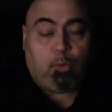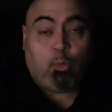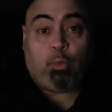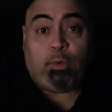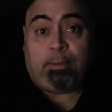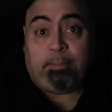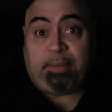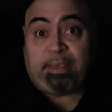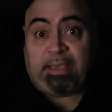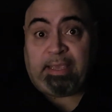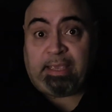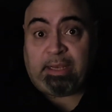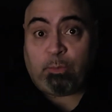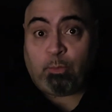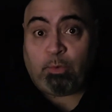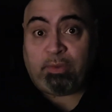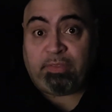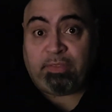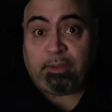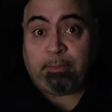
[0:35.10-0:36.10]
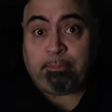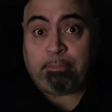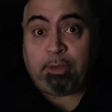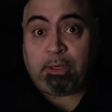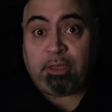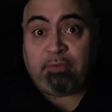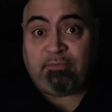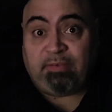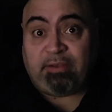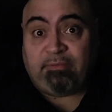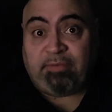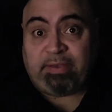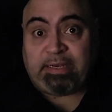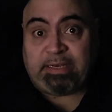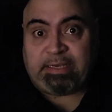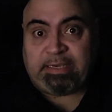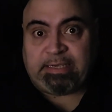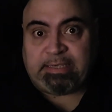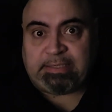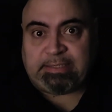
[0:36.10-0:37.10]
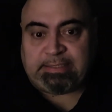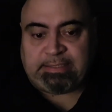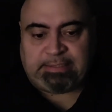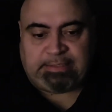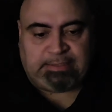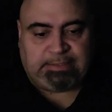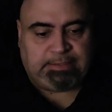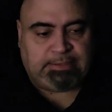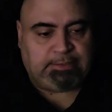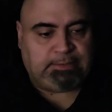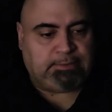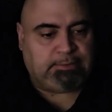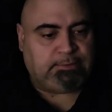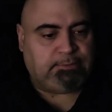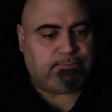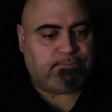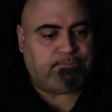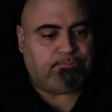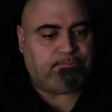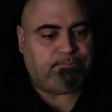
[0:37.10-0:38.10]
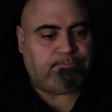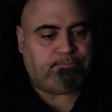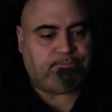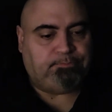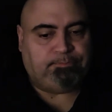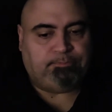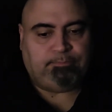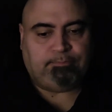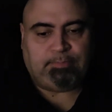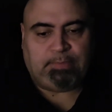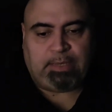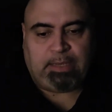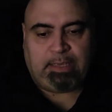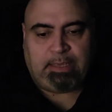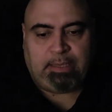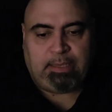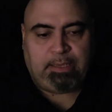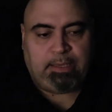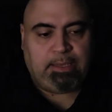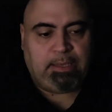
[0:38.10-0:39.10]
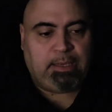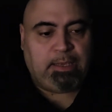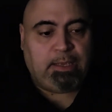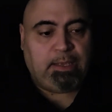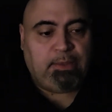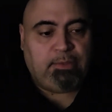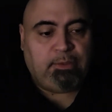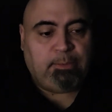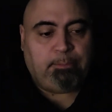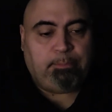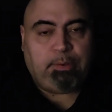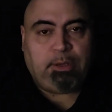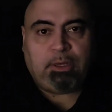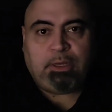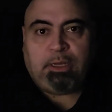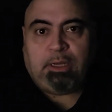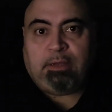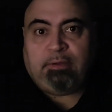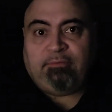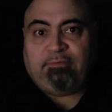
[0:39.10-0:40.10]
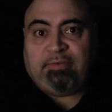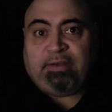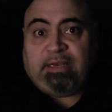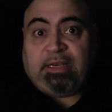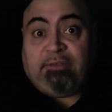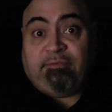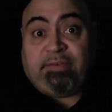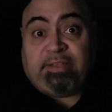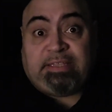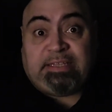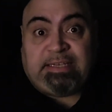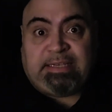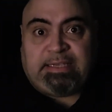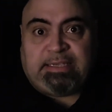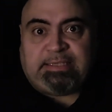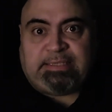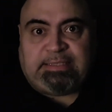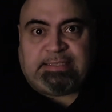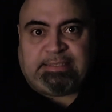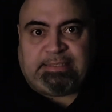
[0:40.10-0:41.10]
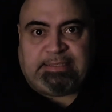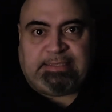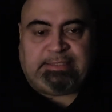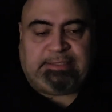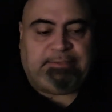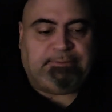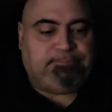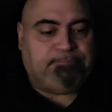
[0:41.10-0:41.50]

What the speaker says: we begin with the book of Leviticus. The book of Leviticus.